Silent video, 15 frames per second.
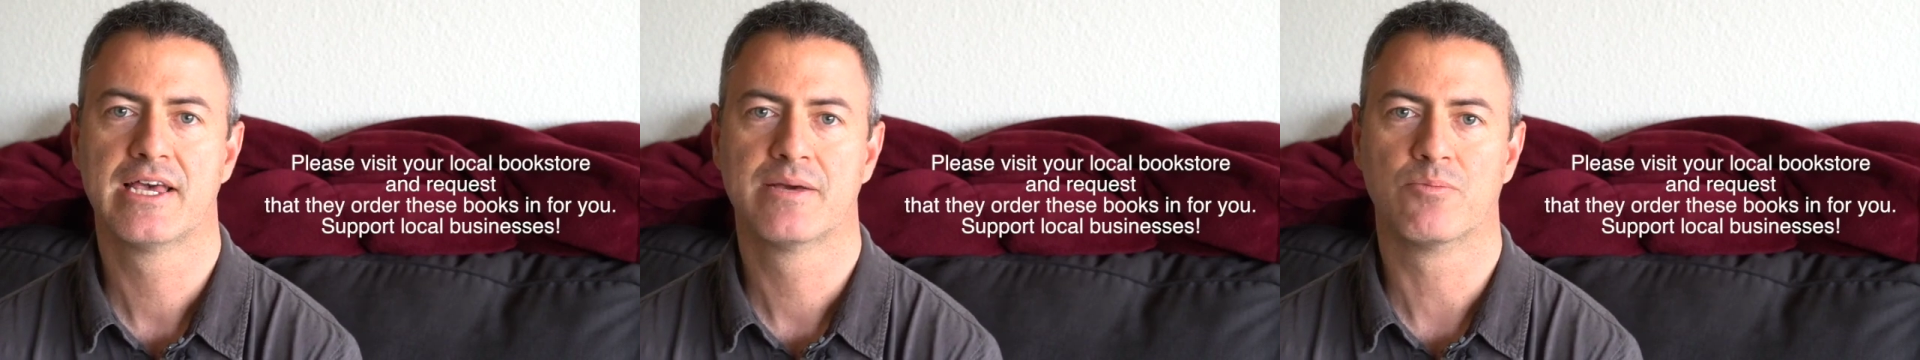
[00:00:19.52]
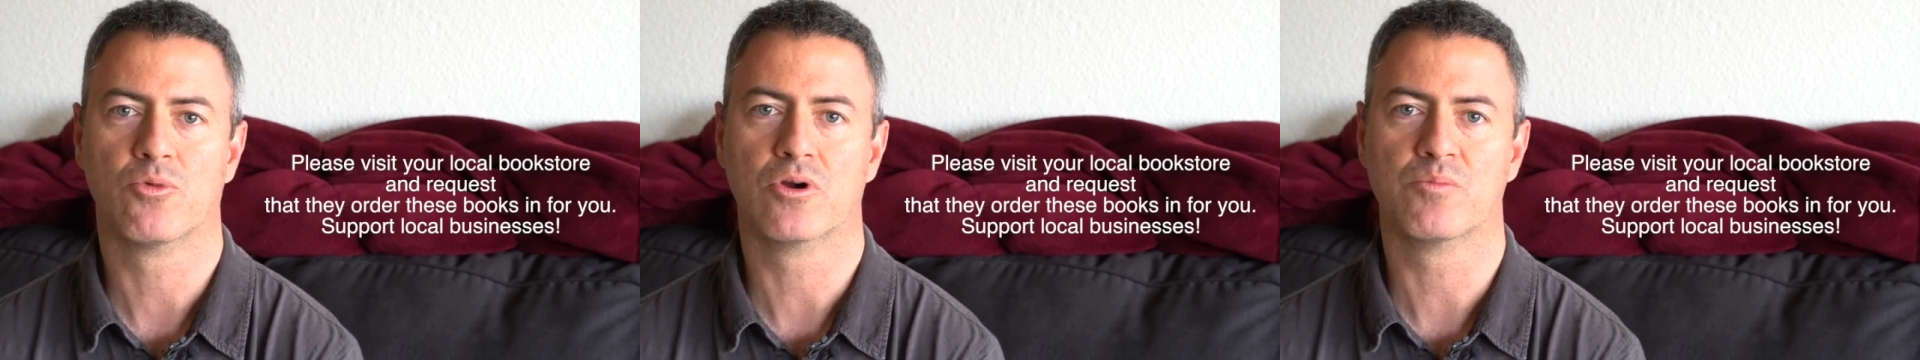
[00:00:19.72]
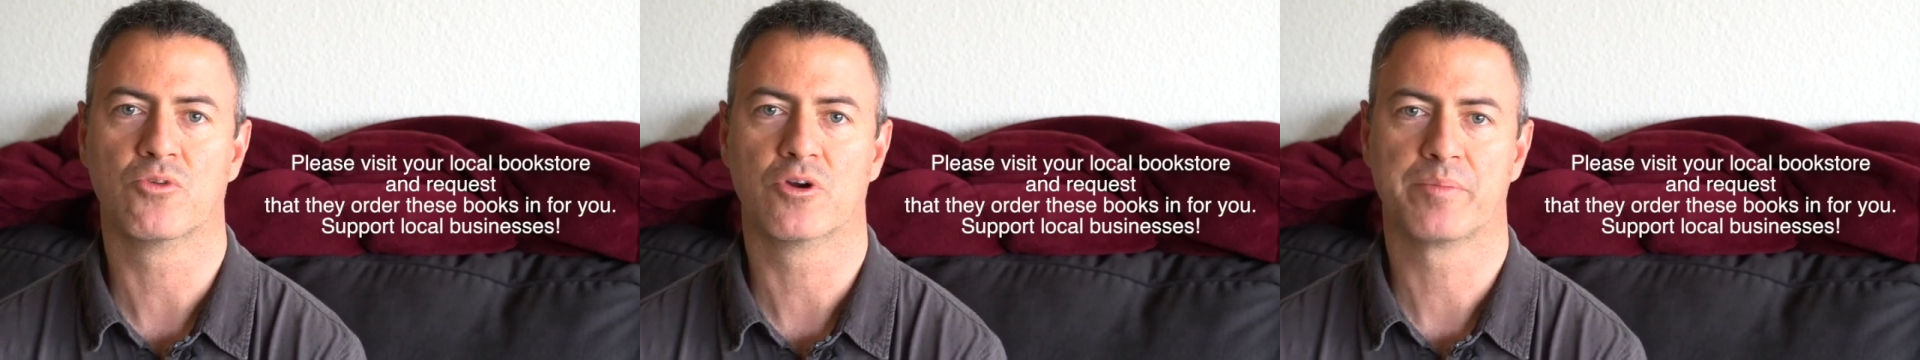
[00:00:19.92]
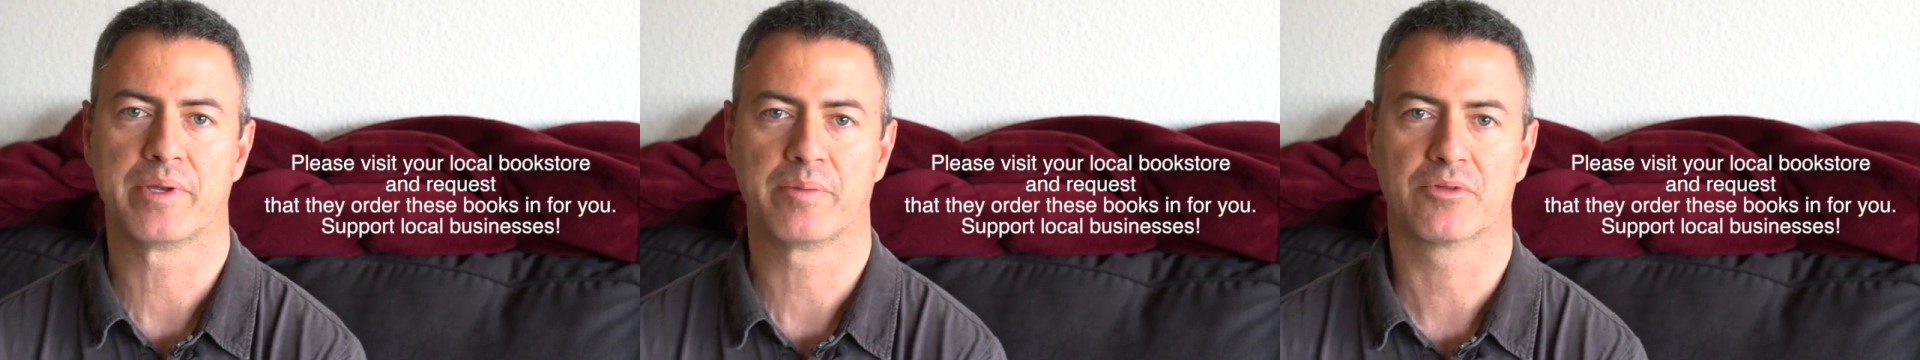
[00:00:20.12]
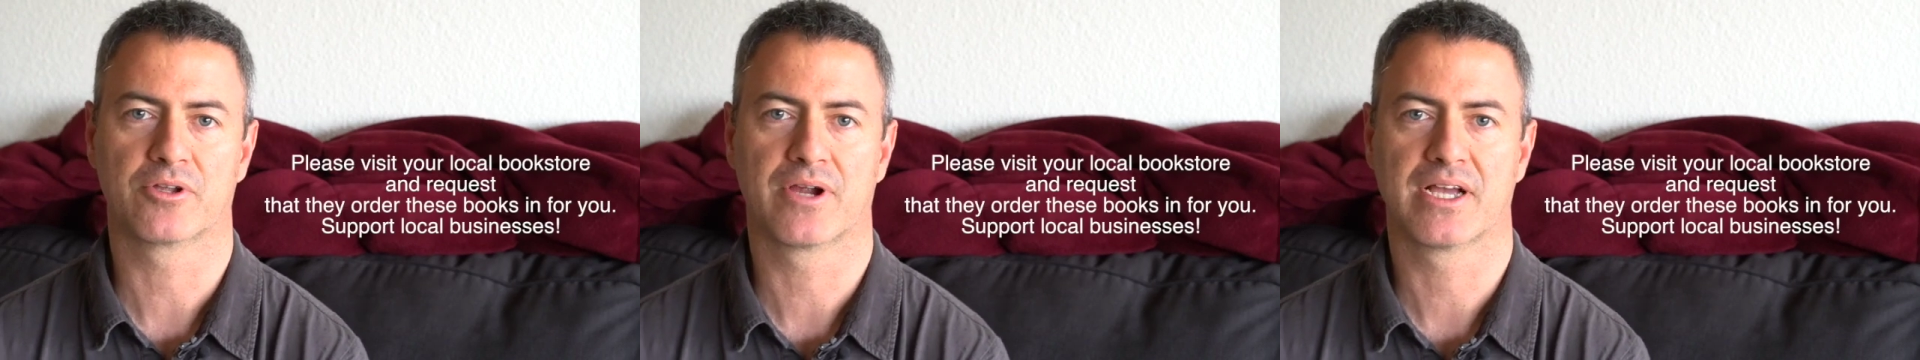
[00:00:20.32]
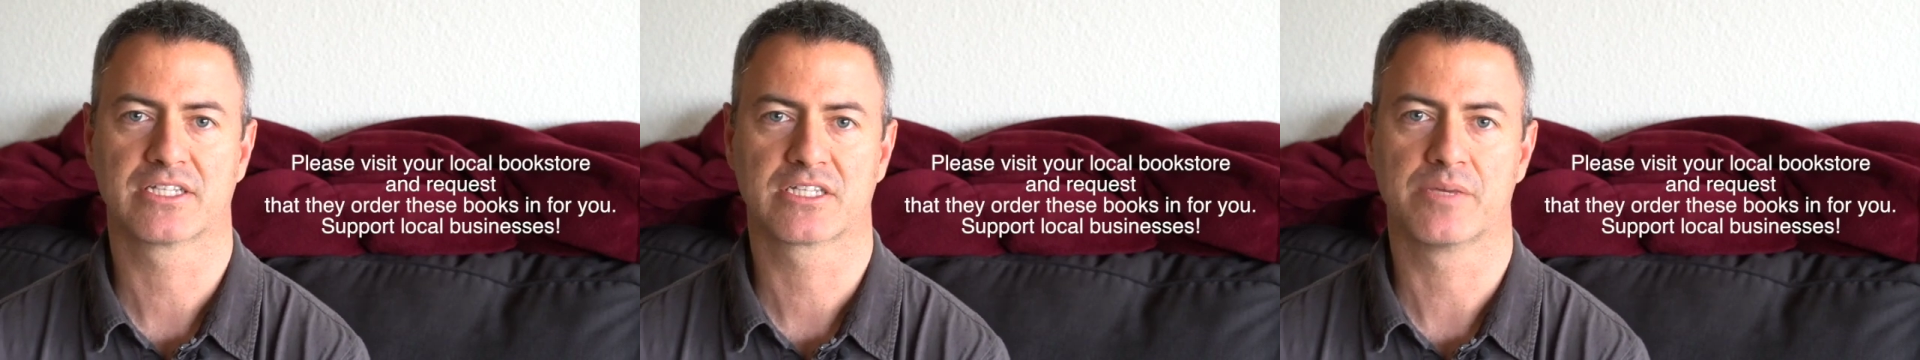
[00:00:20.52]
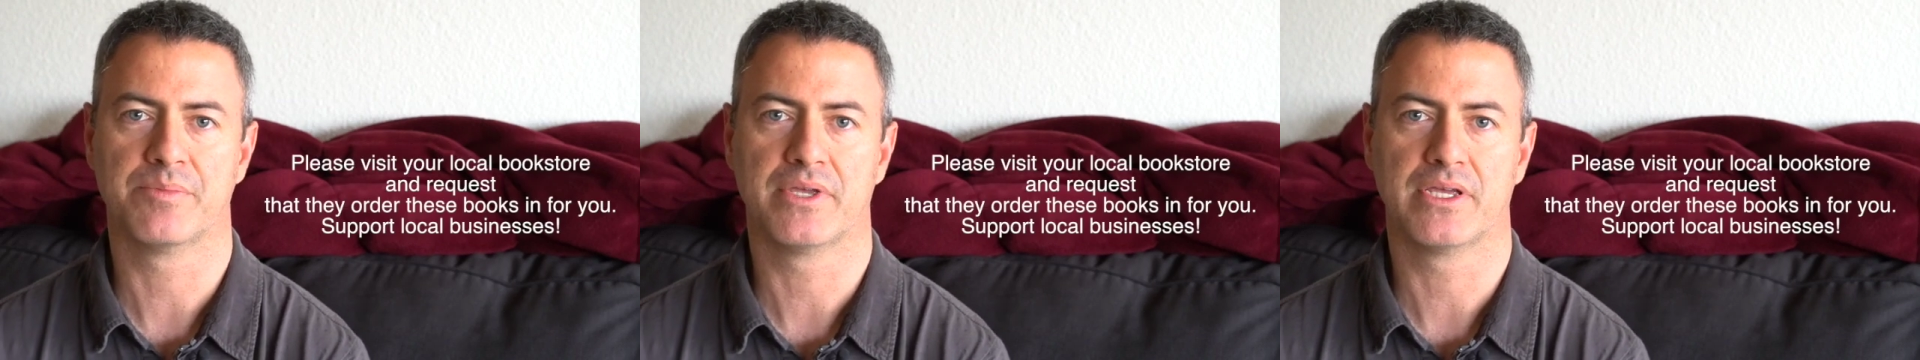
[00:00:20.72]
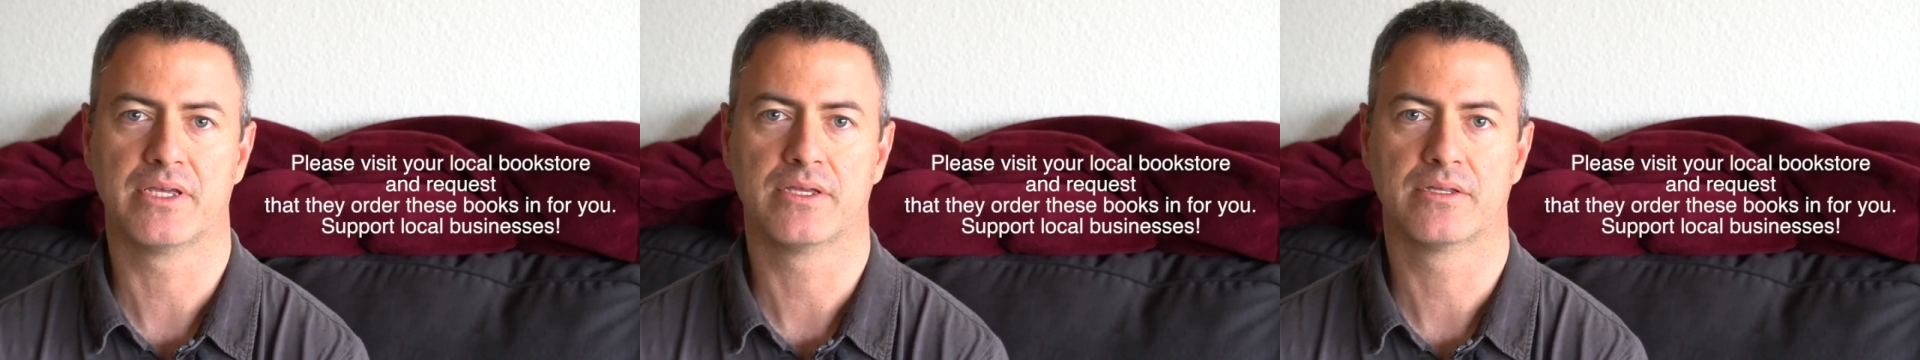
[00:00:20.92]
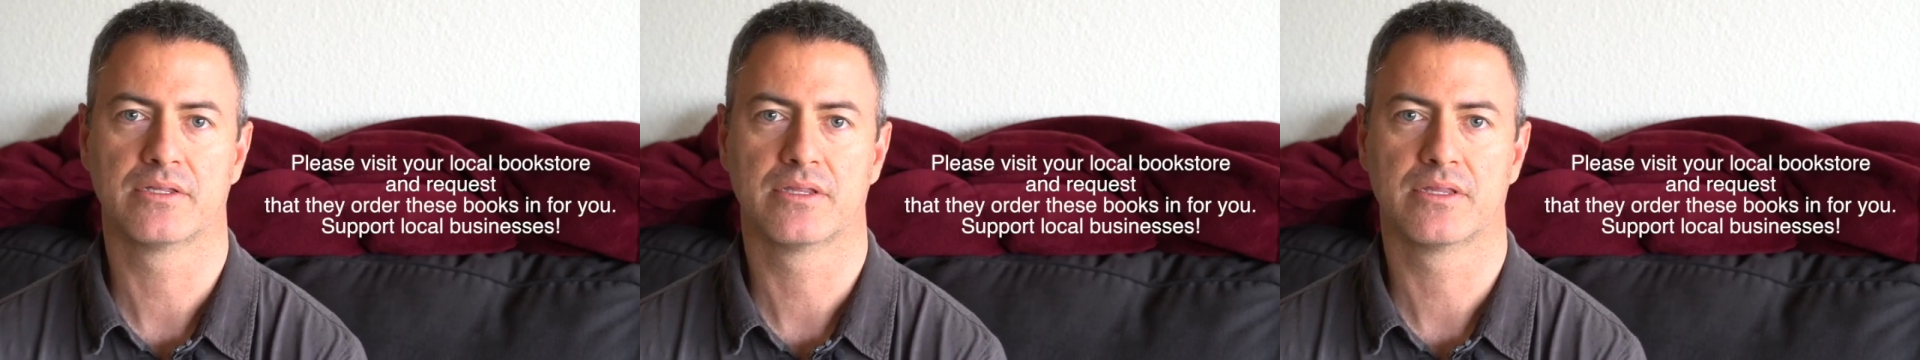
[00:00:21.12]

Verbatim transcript: more and more people are asking me